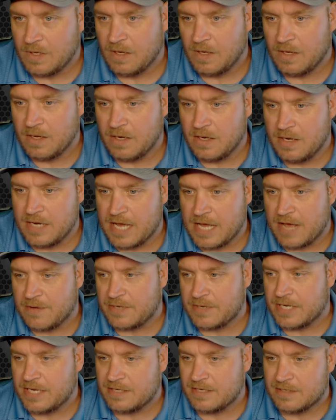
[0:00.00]

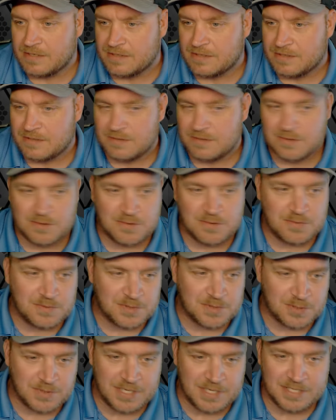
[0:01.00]
Nowadays it's so
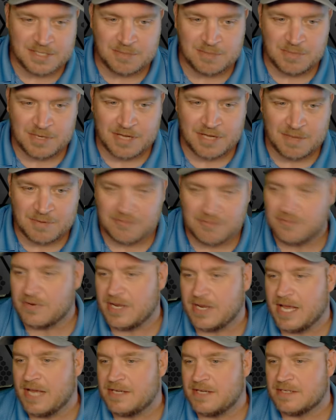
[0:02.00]
easy to become a free
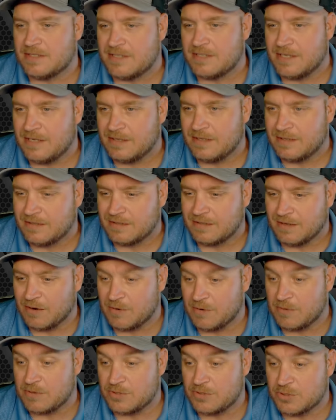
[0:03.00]
agency,
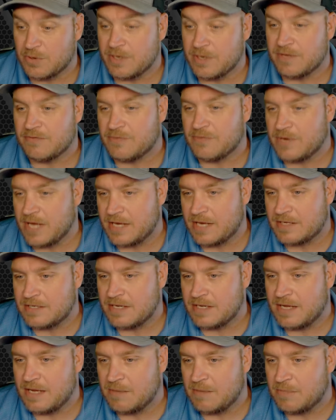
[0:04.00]
or join the free
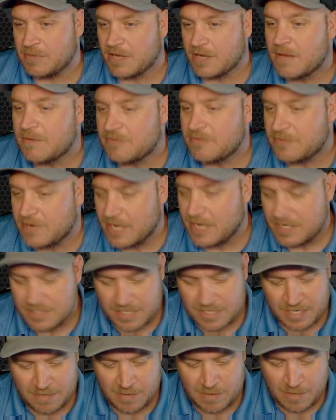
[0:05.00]
agency and become a free
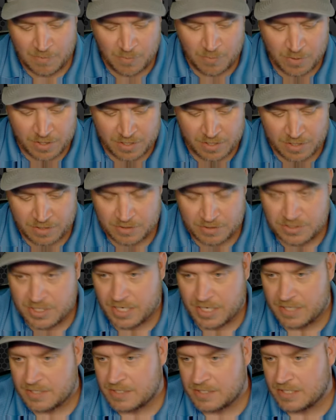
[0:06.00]
agent and want to
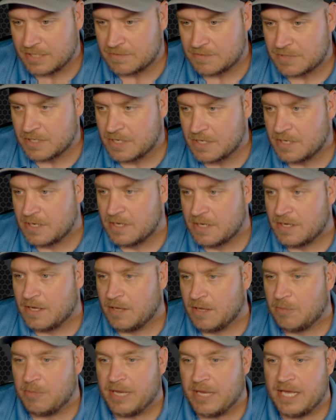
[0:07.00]
change teams.
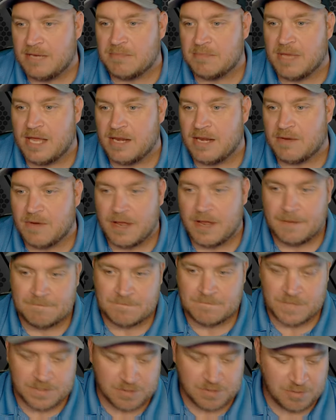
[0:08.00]
Peyton Manning, right?
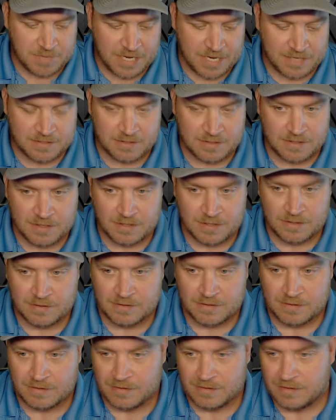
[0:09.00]
Let's go back to the
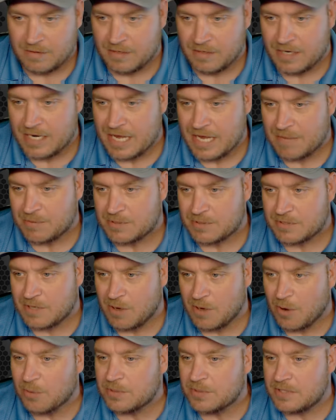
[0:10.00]
Indianapolis
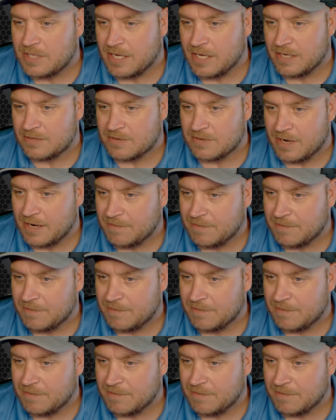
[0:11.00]
Colts days, right?